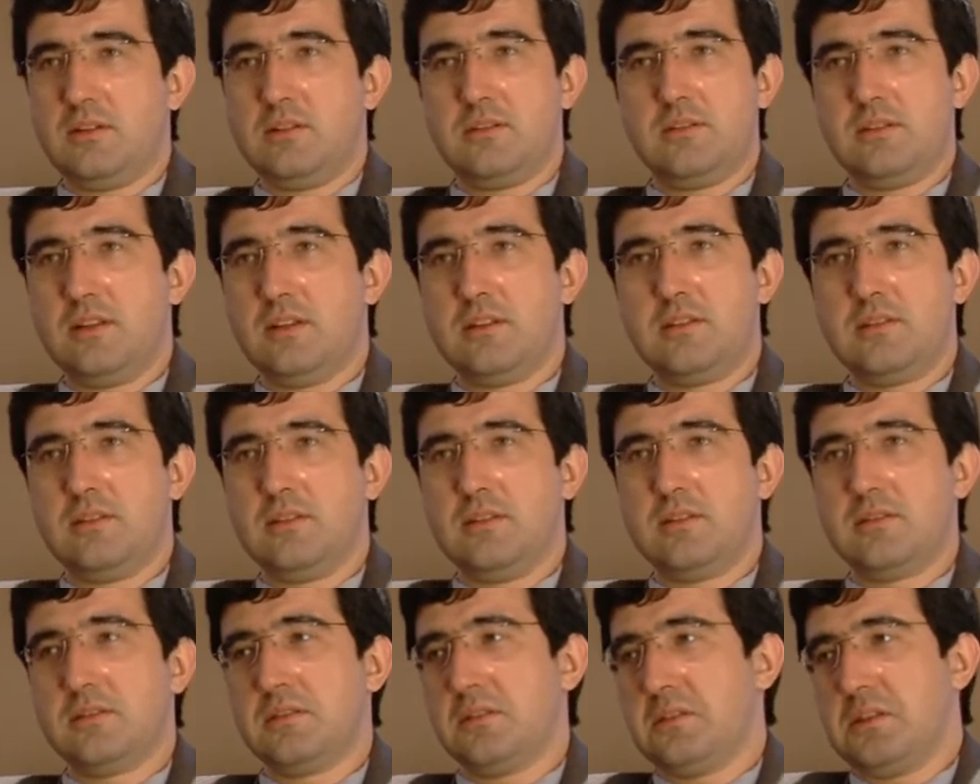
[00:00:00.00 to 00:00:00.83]
like
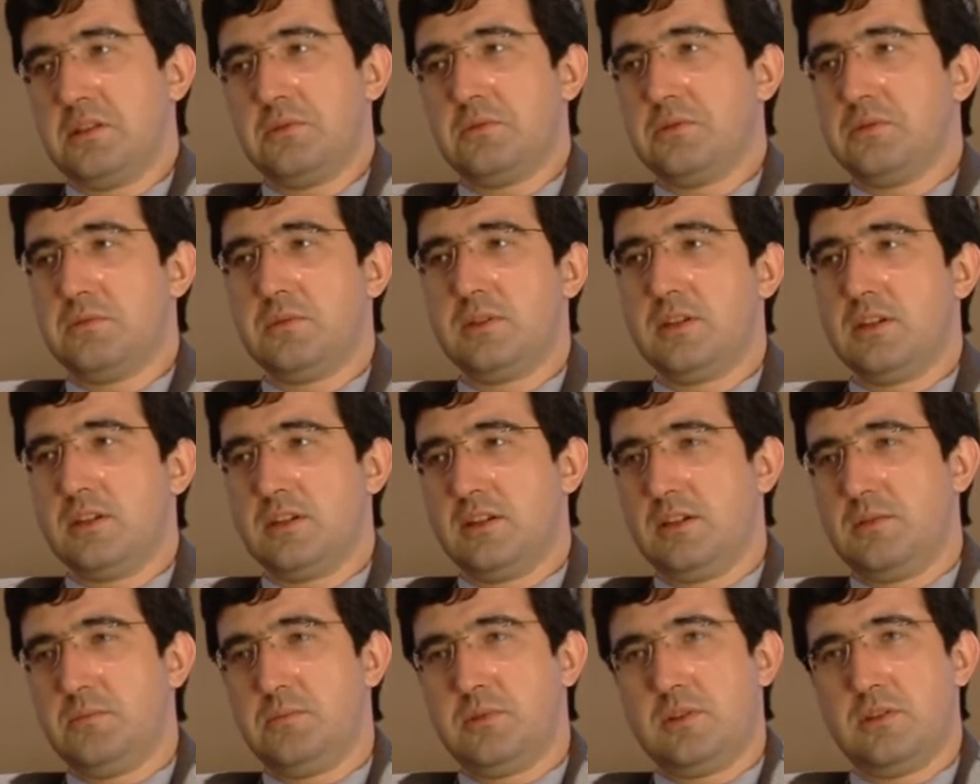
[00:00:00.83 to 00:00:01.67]
this, and I was very
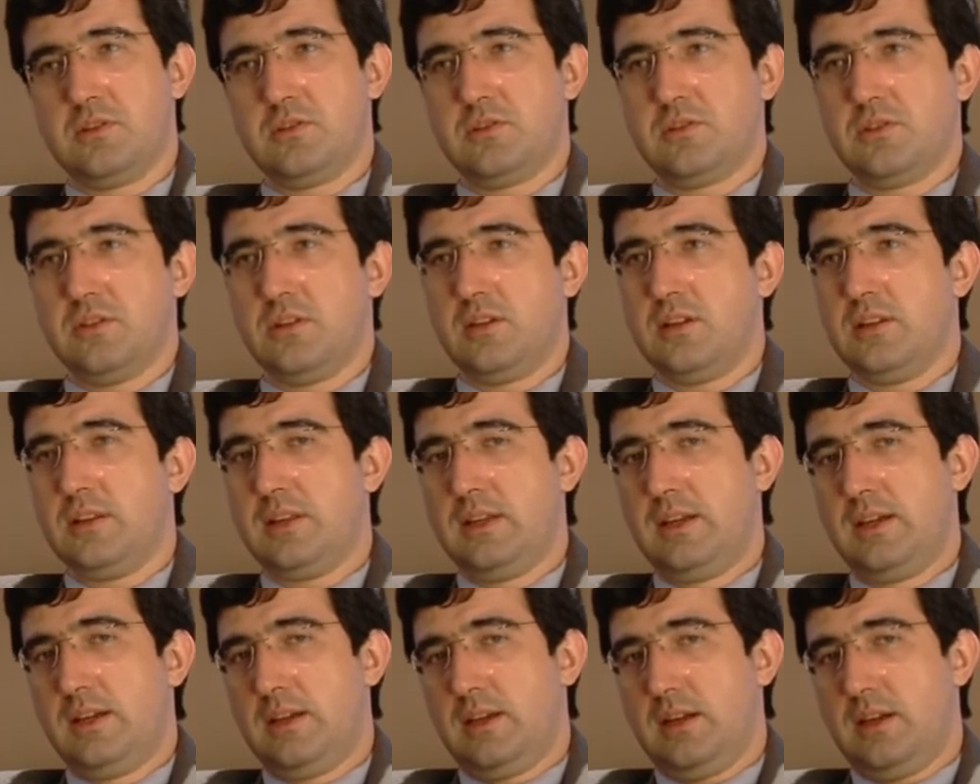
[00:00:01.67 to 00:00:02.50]
happy actually.
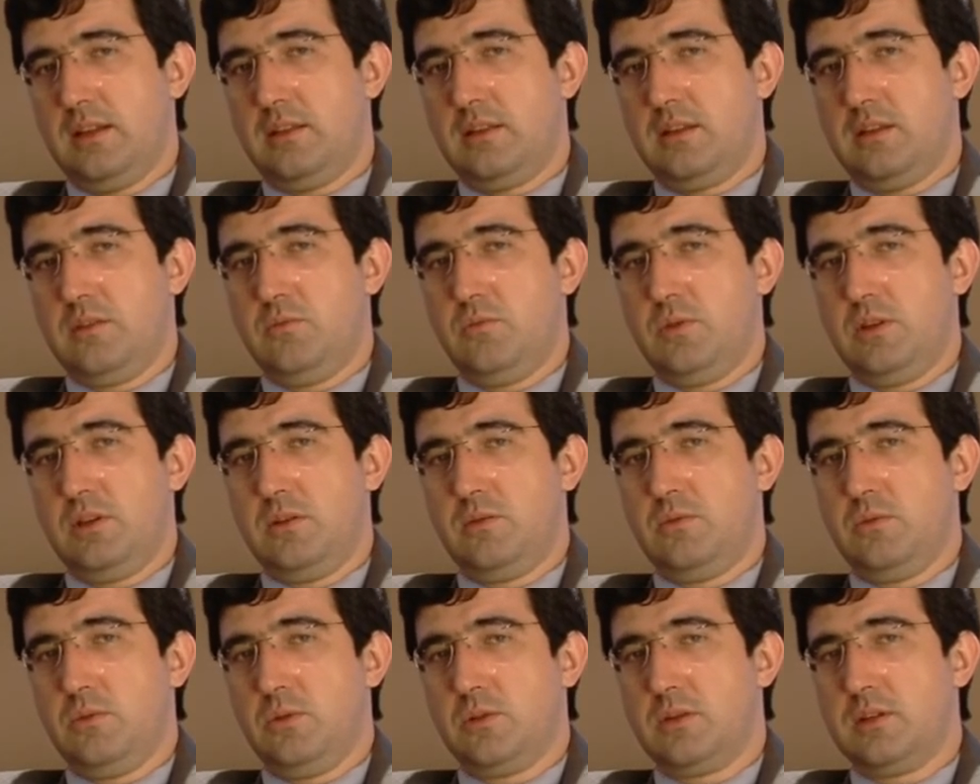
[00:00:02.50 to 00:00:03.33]
And then we
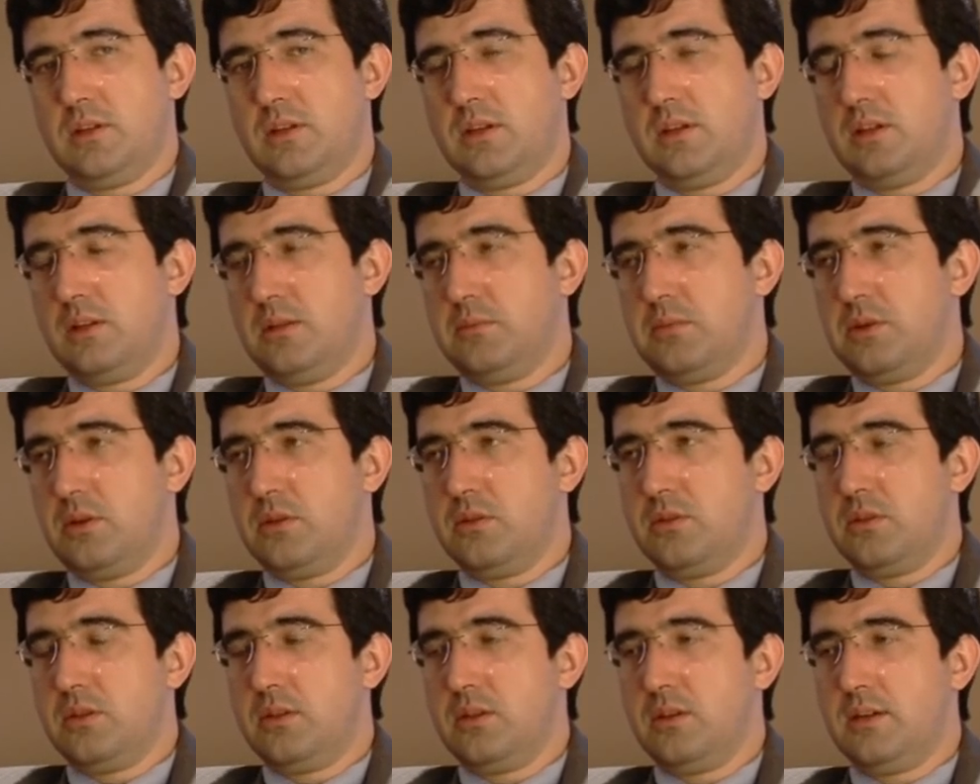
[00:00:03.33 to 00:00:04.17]
were thinking
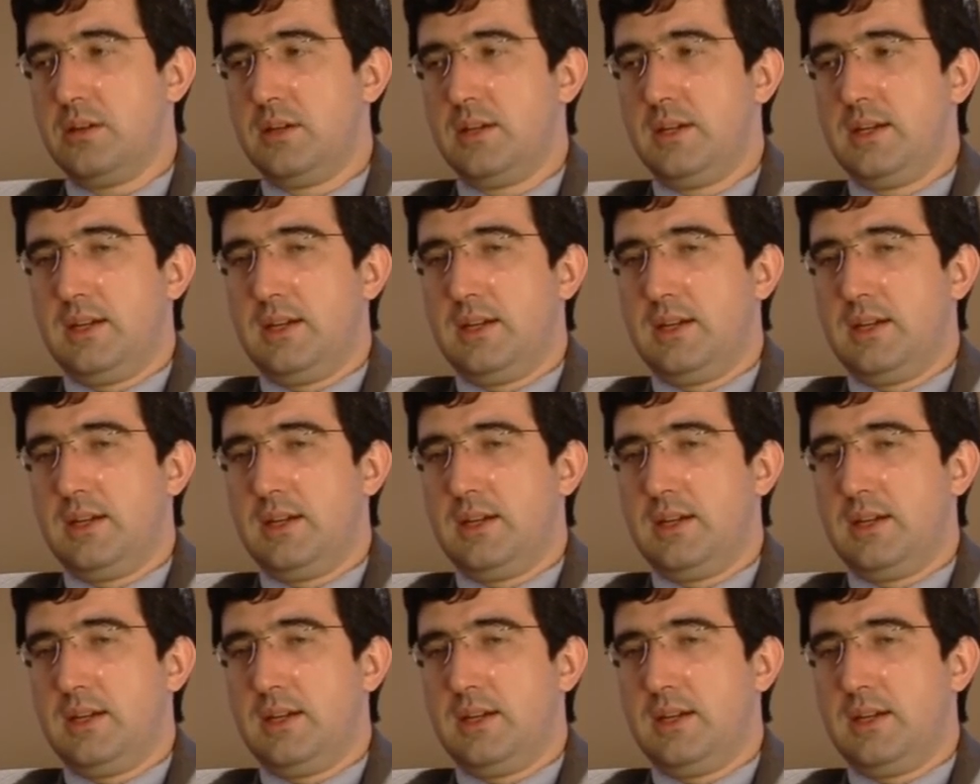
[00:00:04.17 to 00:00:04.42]
about the